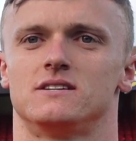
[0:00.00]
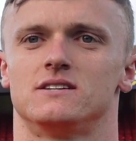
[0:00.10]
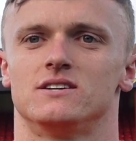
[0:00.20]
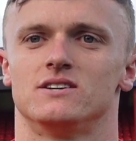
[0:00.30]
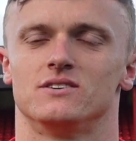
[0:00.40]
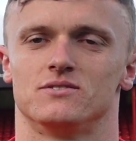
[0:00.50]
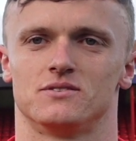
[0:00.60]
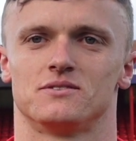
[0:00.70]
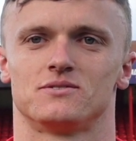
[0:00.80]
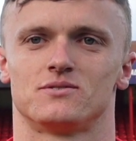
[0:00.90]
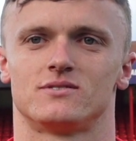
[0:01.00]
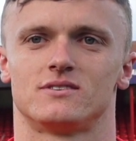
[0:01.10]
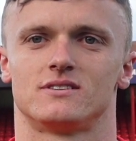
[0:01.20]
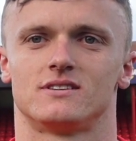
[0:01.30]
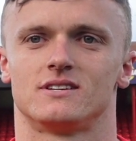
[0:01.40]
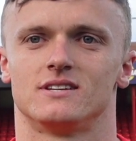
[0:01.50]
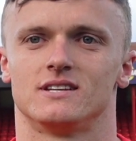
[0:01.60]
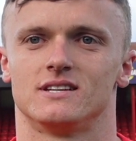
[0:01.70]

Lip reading: What kind of challenge are you expecting next Friday?